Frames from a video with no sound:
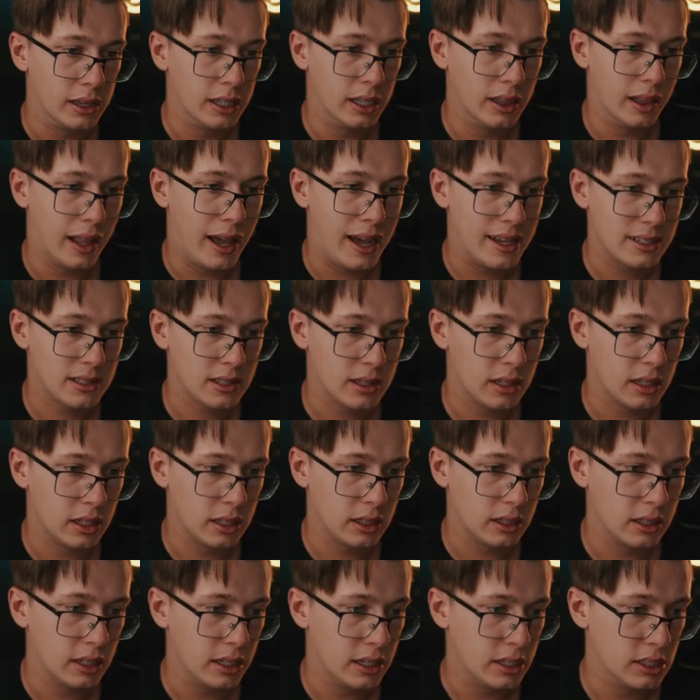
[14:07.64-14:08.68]
And the last
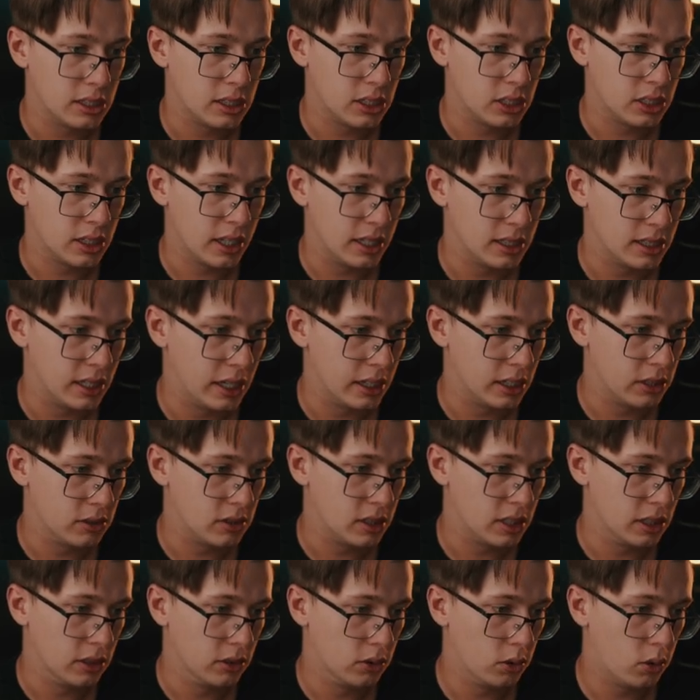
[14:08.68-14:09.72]
thing is just that Dangyou
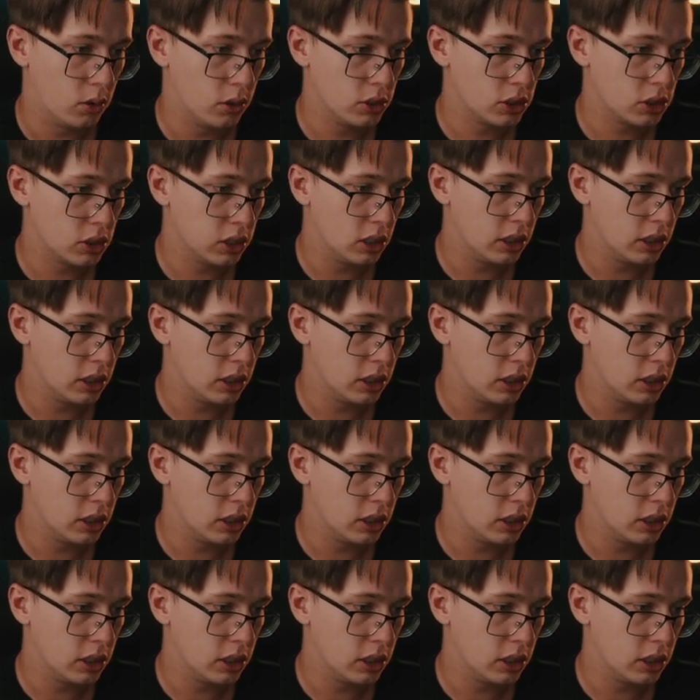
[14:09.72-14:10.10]
teal and orange